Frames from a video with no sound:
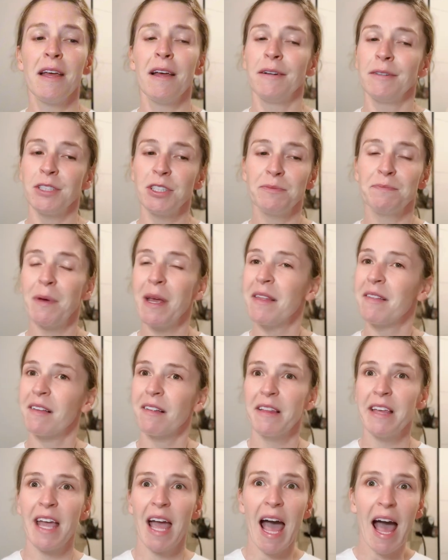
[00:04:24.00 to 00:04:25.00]
just
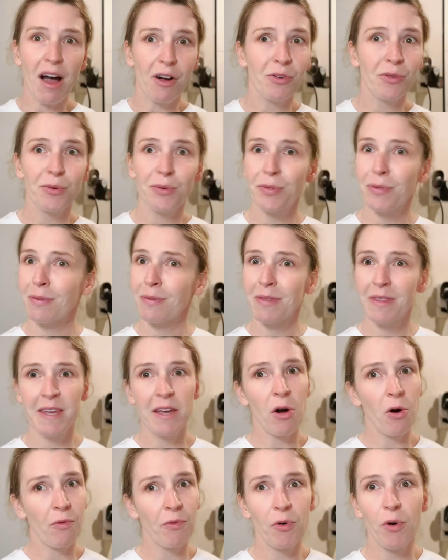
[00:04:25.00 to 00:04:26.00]
basically how
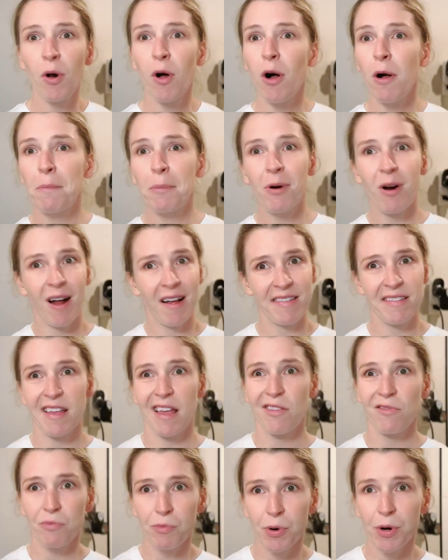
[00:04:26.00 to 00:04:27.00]
the overall
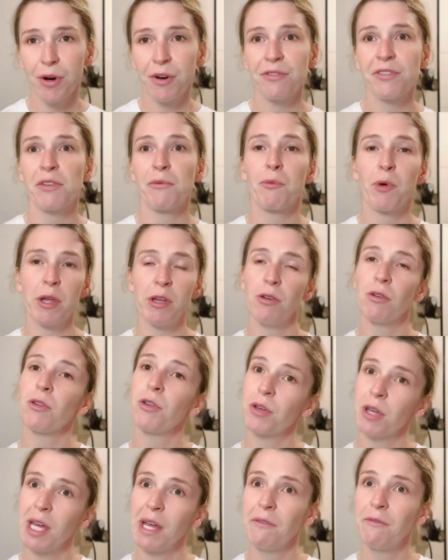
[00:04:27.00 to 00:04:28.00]
process works, what you're
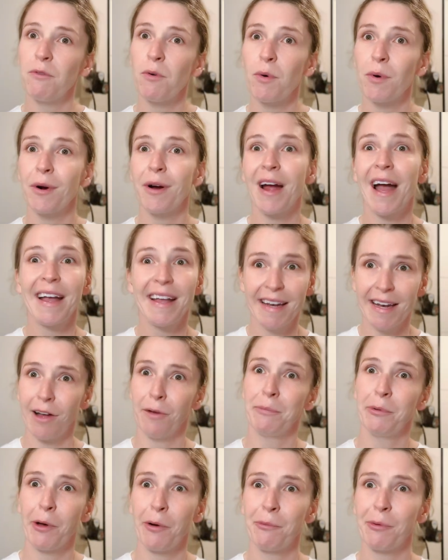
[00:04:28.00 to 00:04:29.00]
looking for. I can
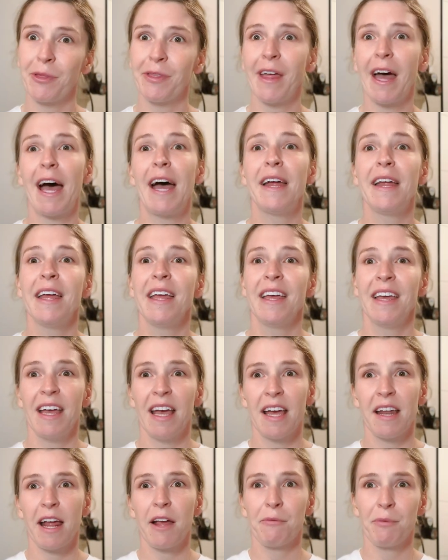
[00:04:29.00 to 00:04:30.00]
help you out with that,
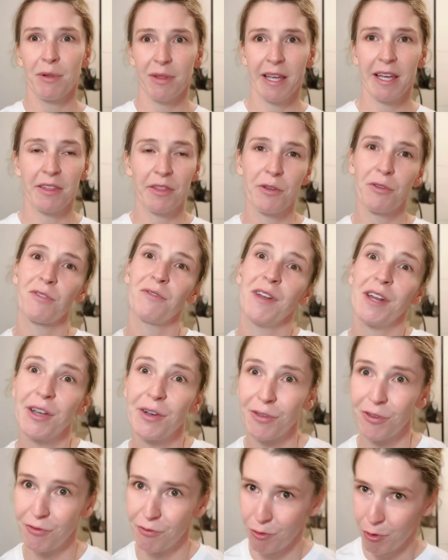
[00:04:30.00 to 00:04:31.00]
and I will link those
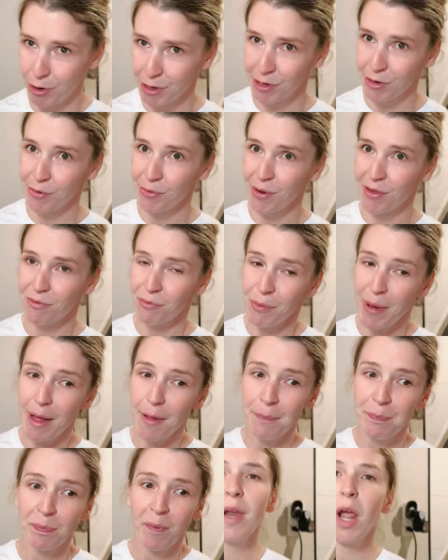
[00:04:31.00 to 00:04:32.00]
videos for you as
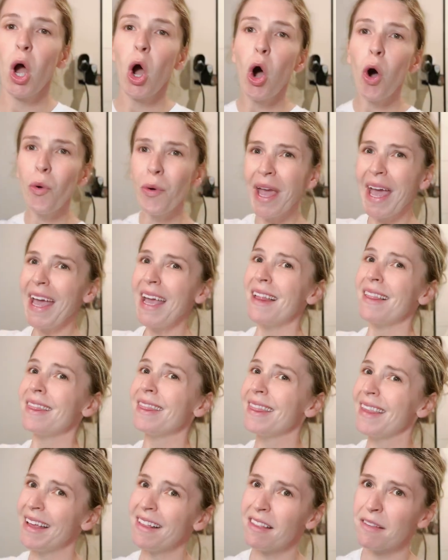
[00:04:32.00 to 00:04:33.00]
well. Okay,
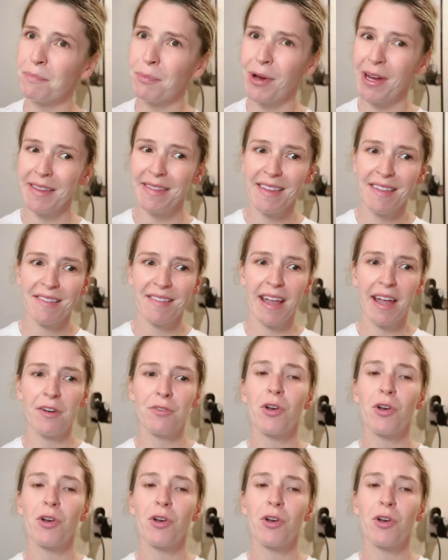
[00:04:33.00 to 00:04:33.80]
let's break this down.